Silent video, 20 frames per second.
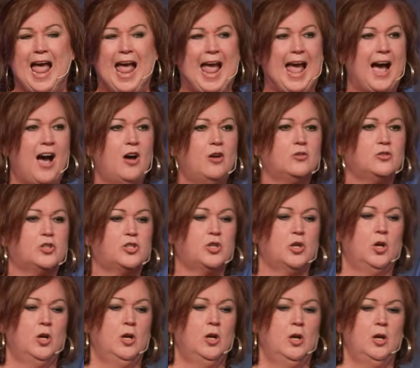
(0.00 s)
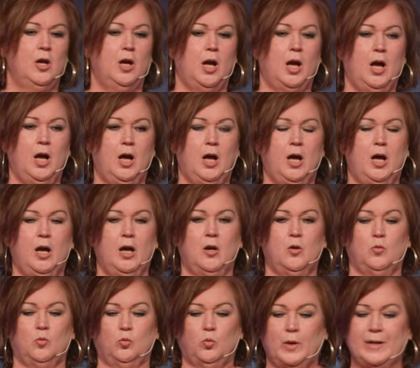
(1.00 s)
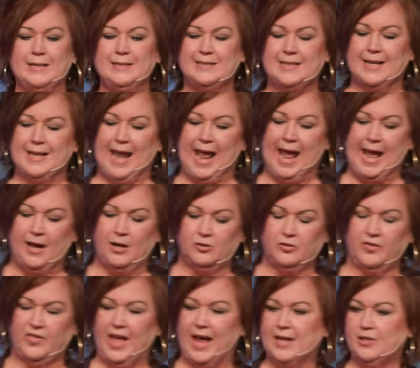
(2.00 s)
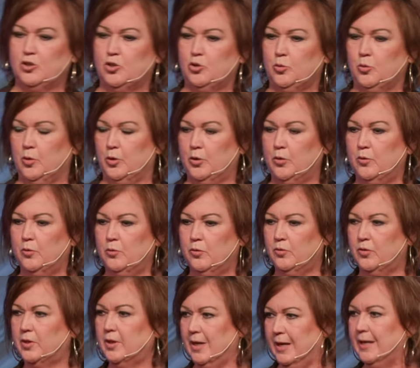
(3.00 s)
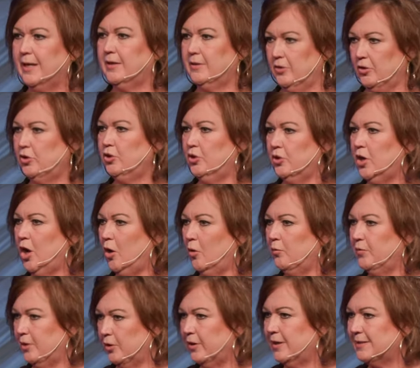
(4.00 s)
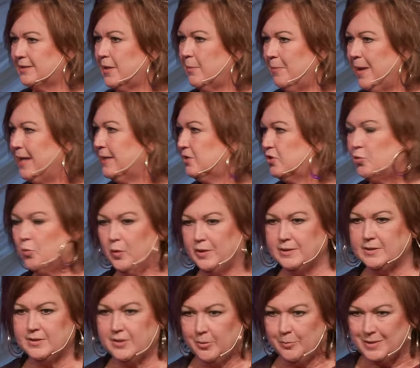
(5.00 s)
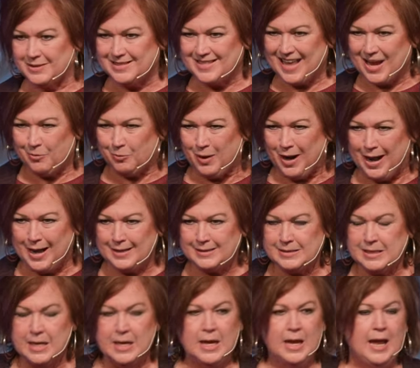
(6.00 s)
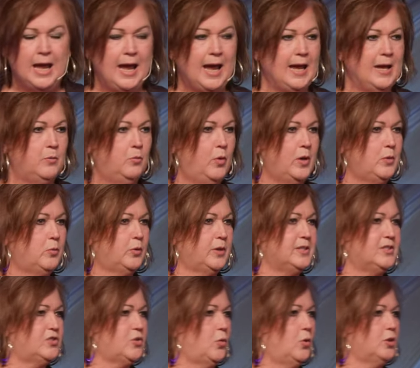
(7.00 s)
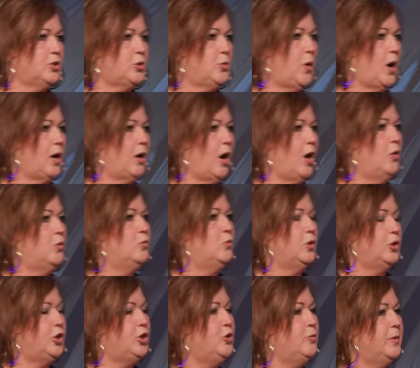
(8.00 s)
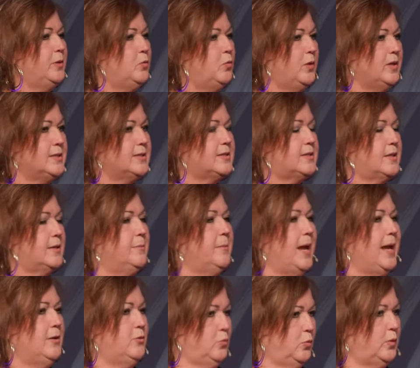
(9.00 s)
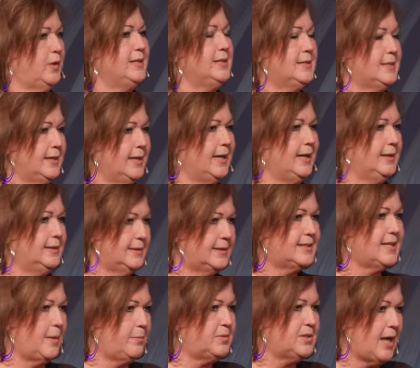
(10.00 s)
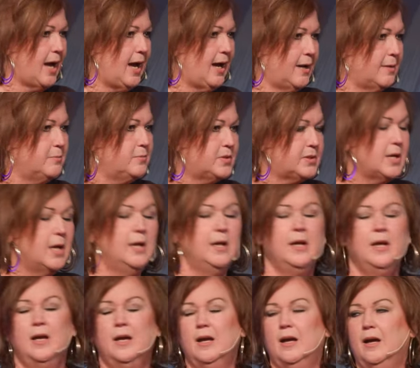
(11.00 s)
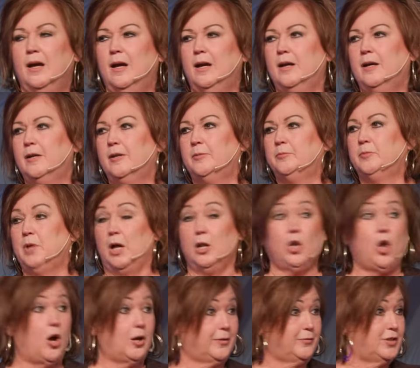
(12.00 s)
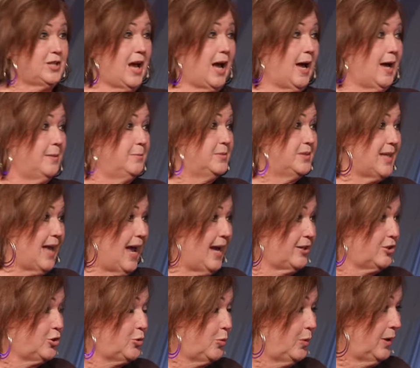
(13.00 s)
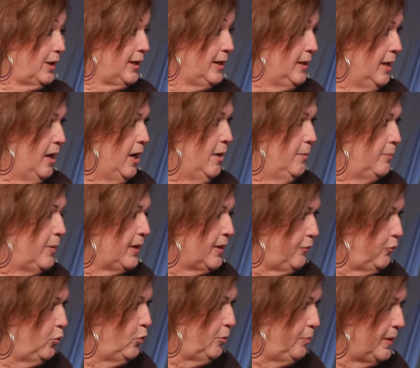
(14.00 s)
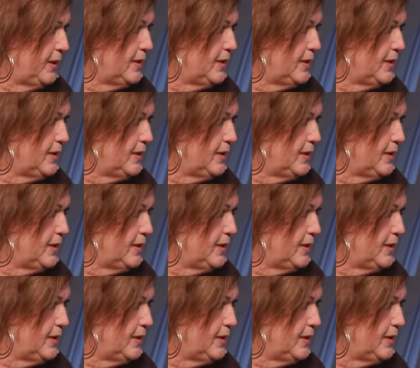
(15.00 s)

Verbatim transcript: out Uh, reason out that truth in, you know, there is a man's wisdom, is that right? And we resort to our own human wisdom and reasoning sometimes, um, a lot of times actually. But if we'll be